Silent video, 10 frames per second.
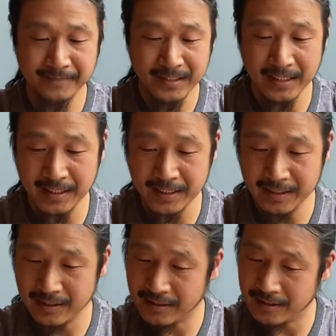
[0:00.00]
And
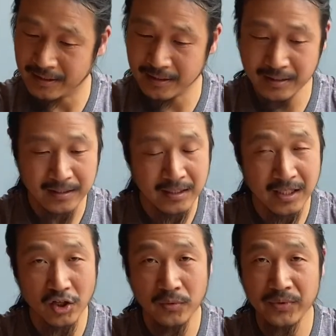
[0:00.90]

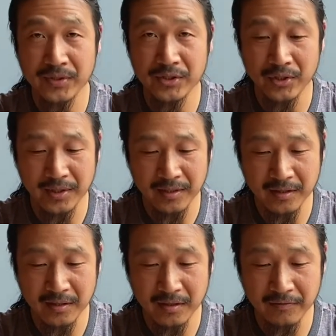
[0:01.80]
hope you enjoy
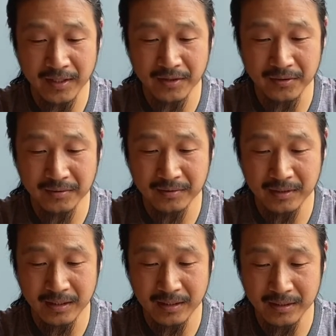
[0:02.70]
the video.
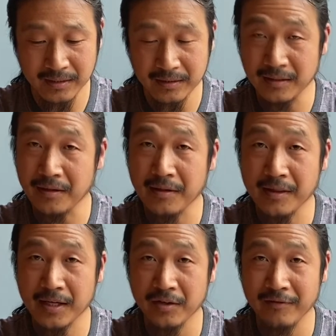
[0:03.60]
And
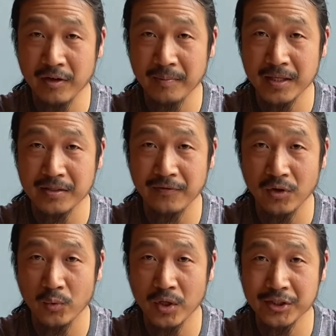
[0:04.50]
thank you very much for
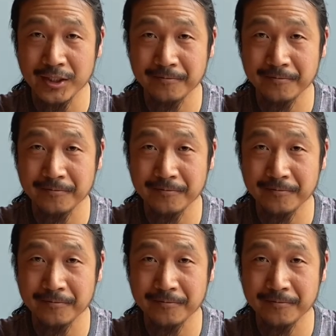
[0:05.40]
watching.